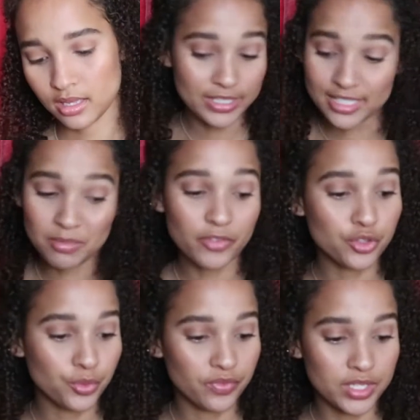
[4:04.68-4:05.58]
Yes, I set my face
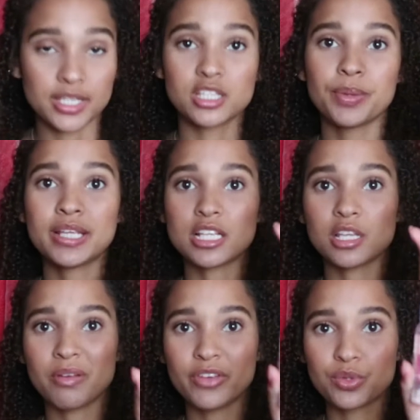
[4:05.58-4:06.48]
with two different setting sprays. I
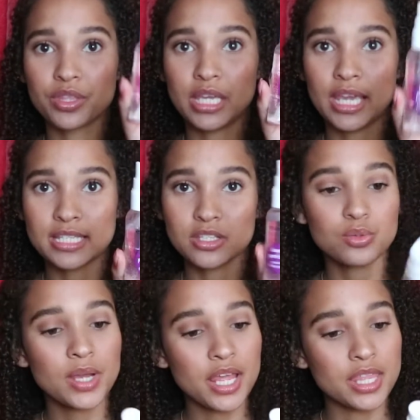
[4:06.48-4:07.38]
set my face with the Essence
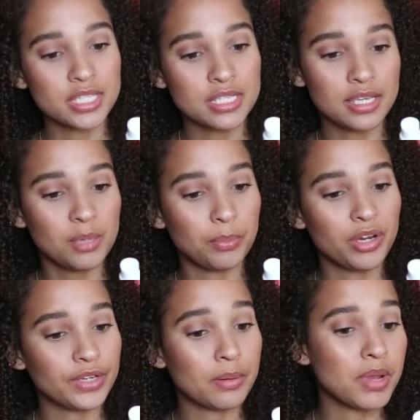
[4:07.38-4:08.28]
one. This is the Keep It
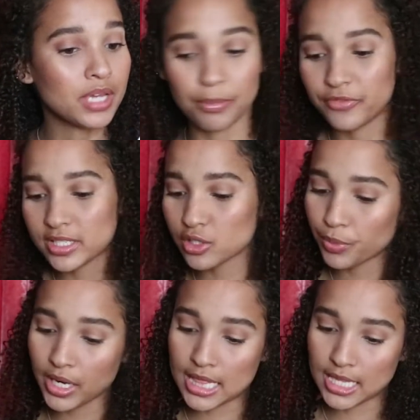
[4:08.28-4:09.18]
Perfect Makeup Fixing
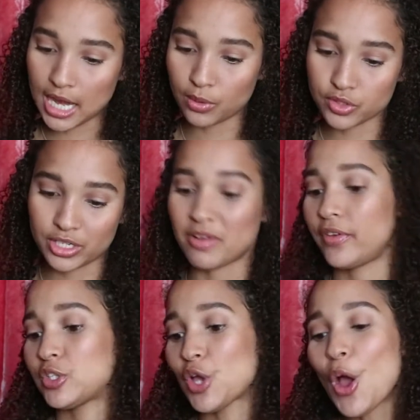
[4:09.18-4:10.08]
Spray. And then I also set my
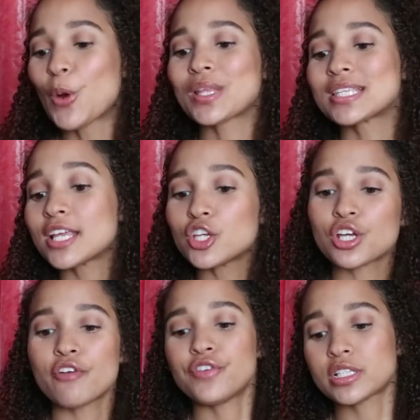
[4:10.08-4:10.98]
face with the
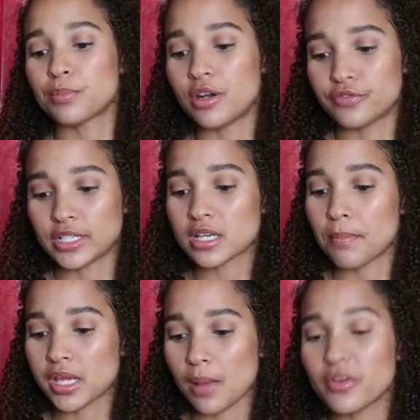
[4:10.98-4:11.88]
Signature Fix Perfect
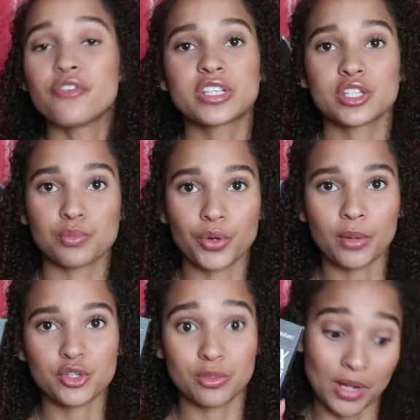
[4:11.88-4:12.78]
Makeup Fixing Spray,
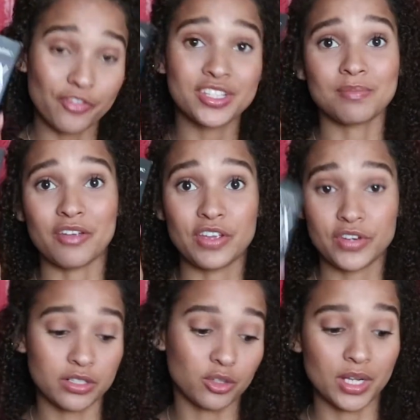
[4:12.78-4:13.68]
which is one of, this is my
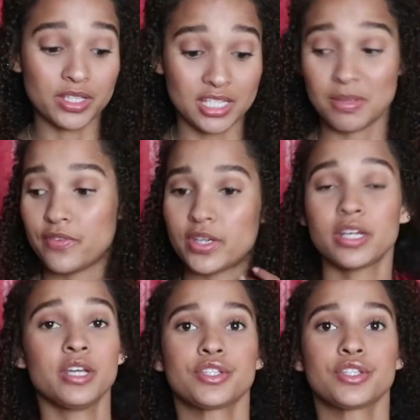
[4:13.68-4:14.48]
favorite. Not one, this is my favorite.